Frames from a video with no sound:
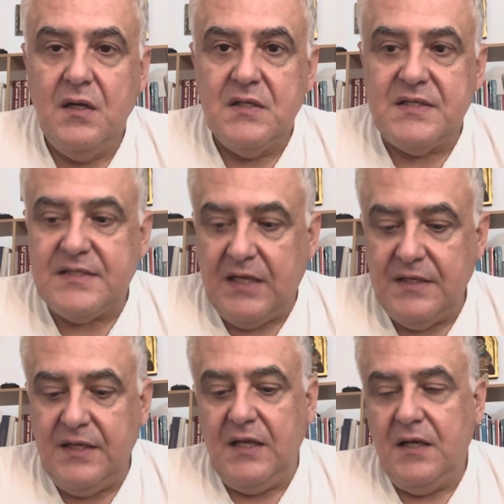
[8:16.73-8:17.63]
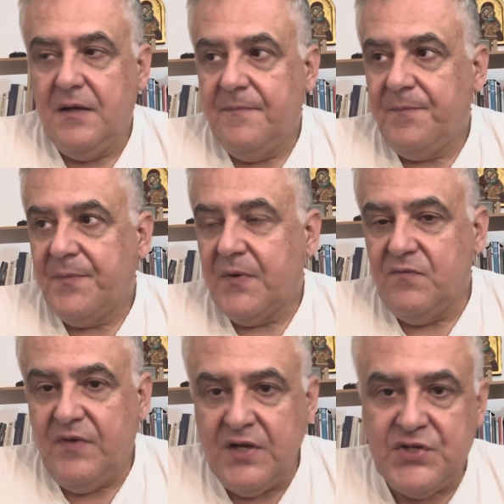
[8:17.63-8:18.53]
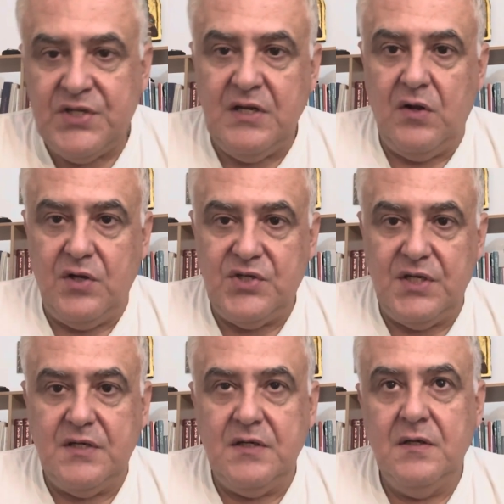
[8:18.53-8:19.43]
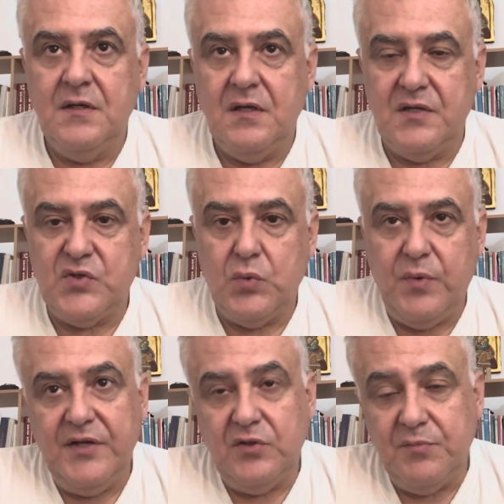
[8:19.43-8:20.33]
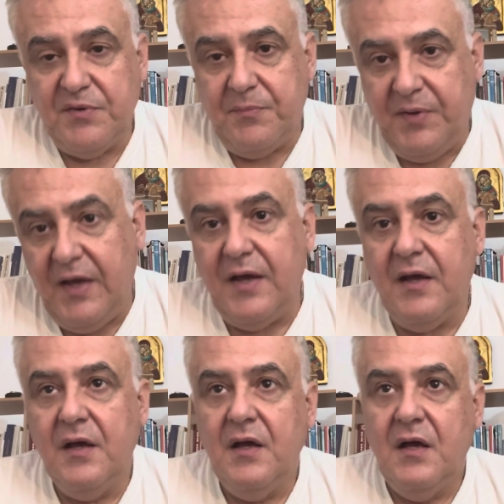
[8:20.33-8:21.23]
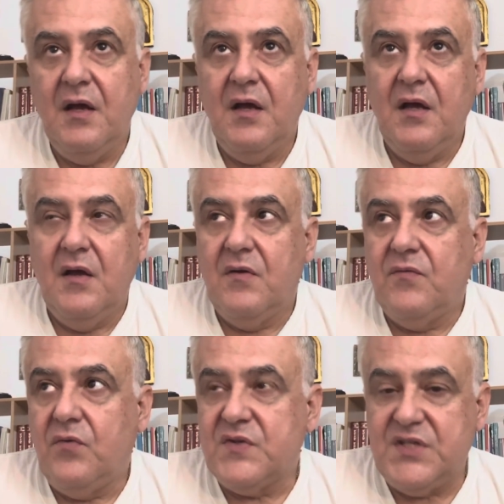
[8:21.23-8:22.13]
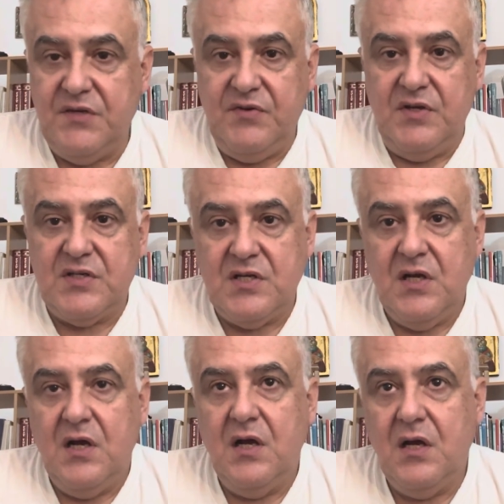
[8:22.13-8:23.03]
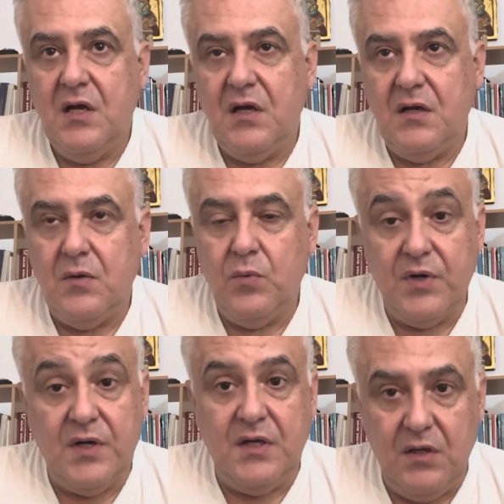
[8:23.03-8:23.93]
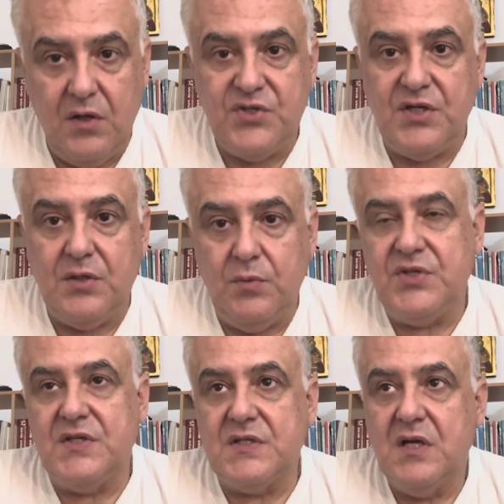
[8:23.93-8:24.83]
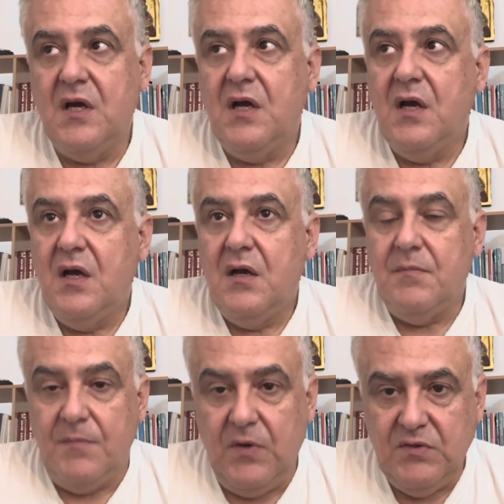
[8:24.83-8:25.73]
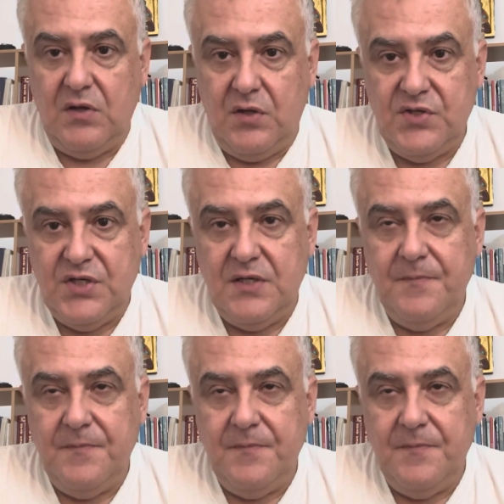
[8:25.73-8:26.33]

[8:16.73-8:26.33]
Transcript: study conventional logic as a way to prepare for serious work in logic, which is modal logic.